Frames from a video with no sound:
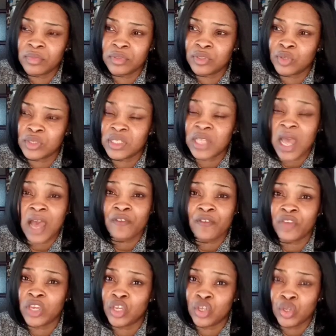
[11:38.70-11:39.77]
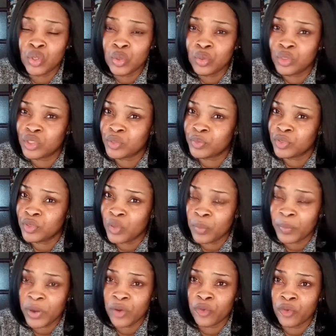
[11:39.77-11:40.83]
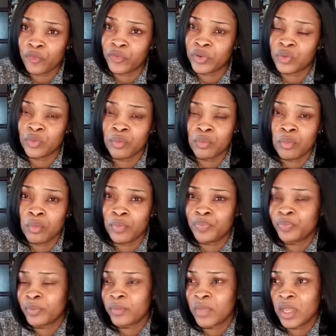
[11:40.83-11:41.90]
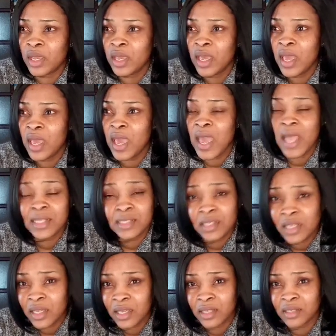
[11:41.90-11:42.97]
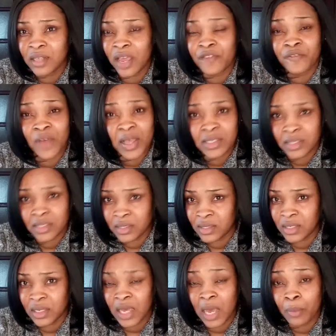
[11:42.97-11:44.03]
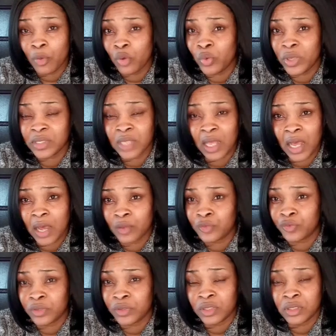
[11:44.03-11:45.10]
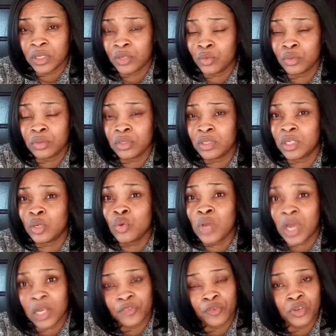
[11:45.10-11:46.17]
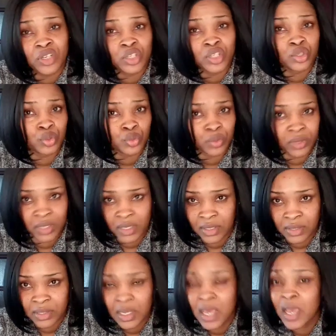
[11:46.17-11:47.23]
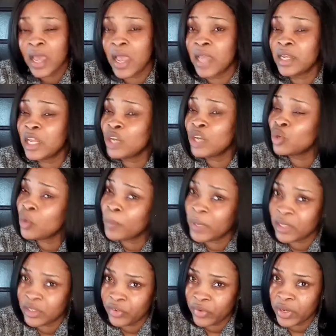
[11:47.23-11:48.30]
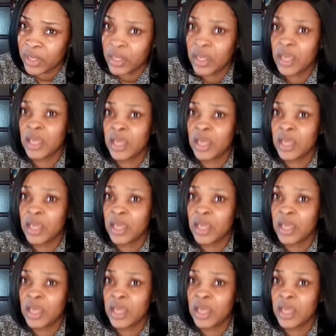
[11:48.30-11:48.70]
does it have a huge number of ethnic diversity? I'm always out for in the lookout for these two things. And then number three,